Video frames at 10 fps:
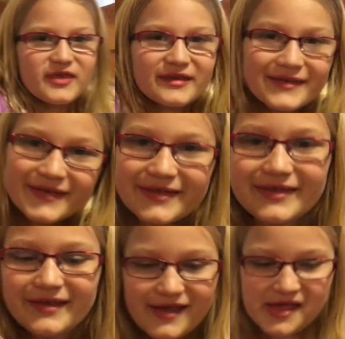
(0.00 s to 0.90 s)
this
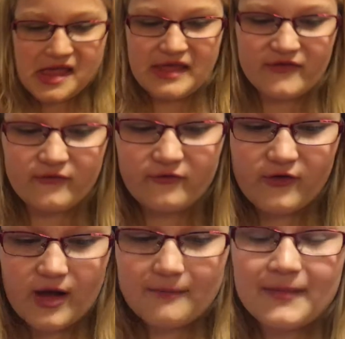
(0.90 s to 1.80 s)
is
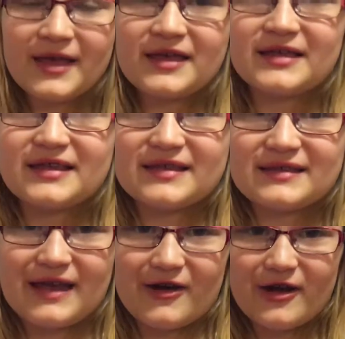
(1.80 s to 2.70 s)
from
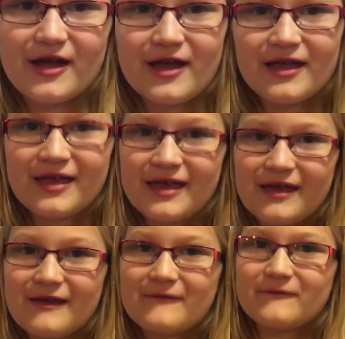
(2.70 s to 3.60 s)
Sarah
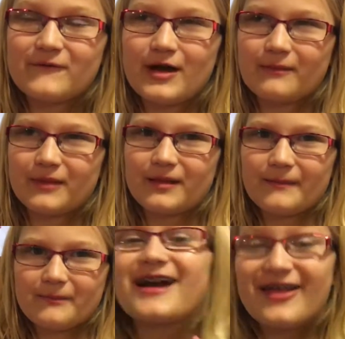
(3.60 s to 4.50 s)
from
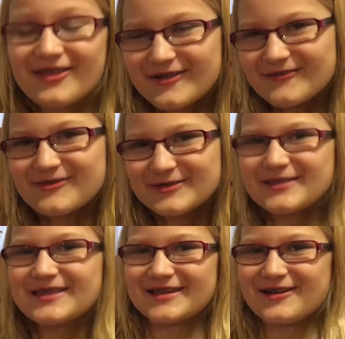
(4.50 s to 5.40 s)

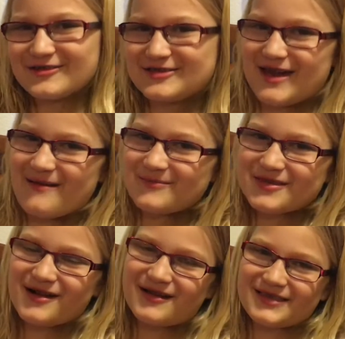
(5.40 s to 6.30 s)
Colorful Little Gems
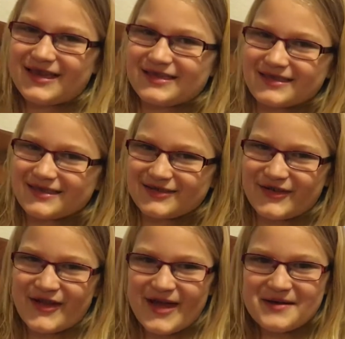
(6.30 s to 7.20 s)
on
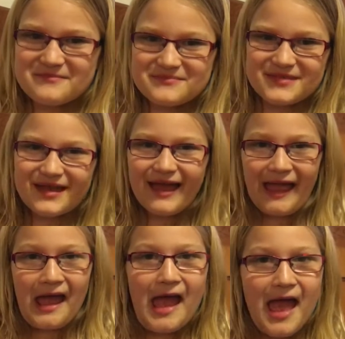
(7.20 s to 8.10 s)
Instagram.
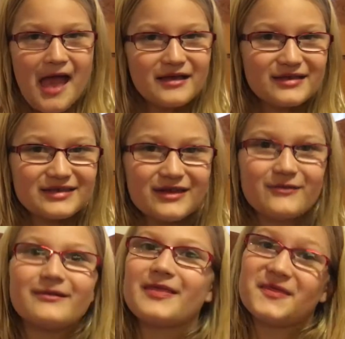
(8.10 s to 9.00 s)

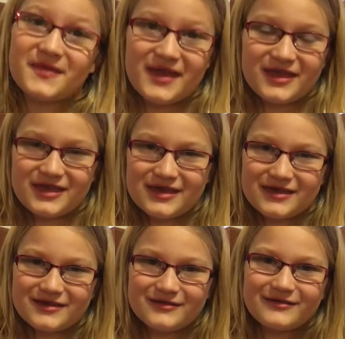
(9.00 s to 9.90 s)
So thank
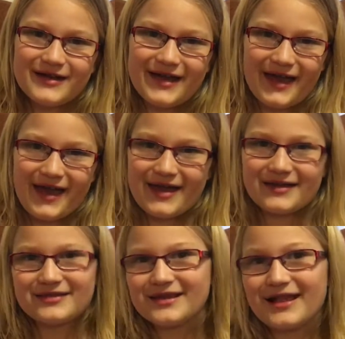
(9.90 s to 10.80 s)
you
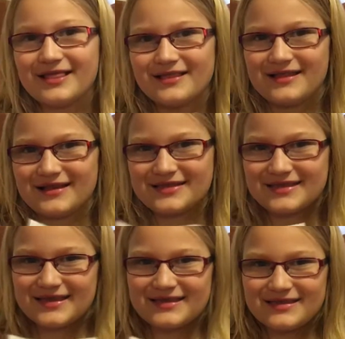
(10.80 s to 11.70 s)
and let's
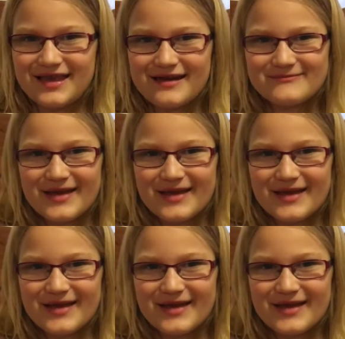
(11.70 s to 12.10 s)
get nail